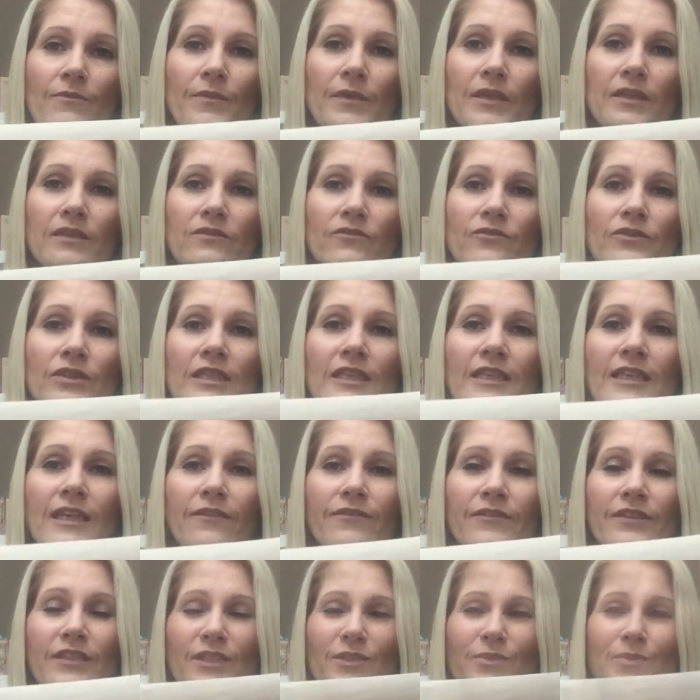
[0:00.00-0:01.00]
But really
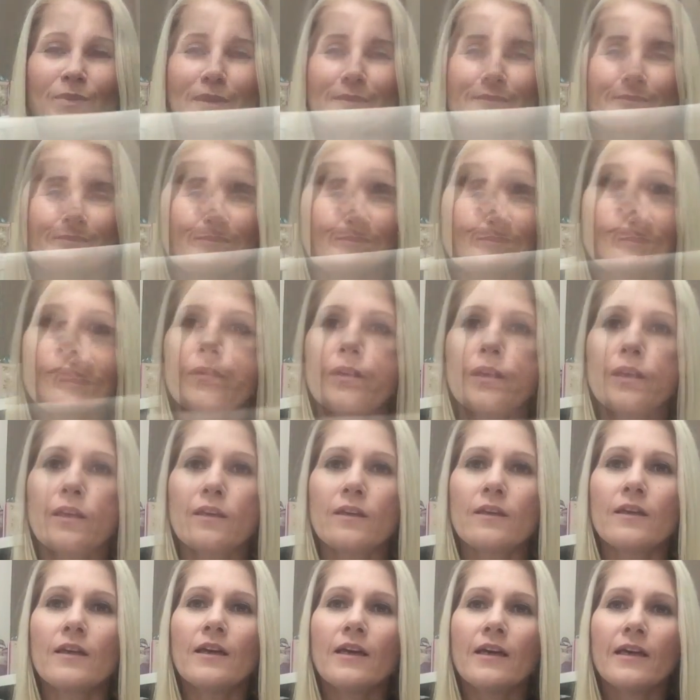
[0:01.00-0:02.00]
love this one.
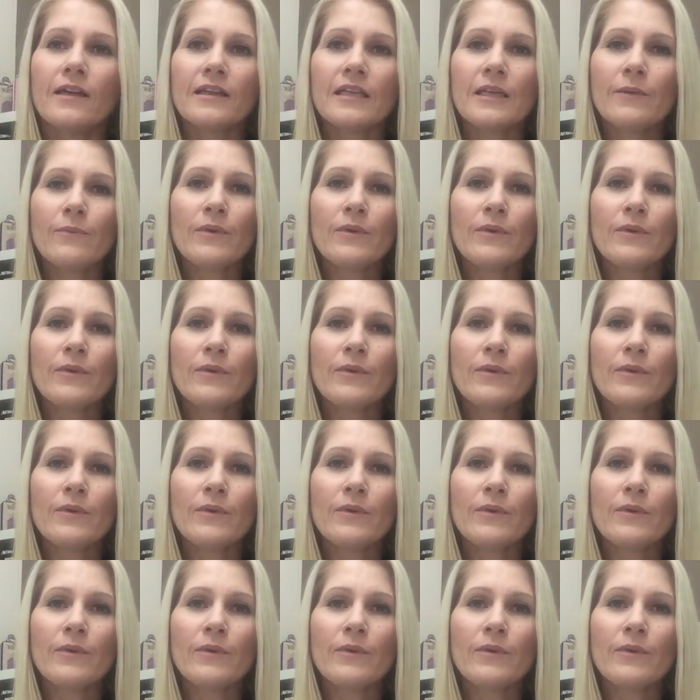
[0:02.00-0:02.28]
And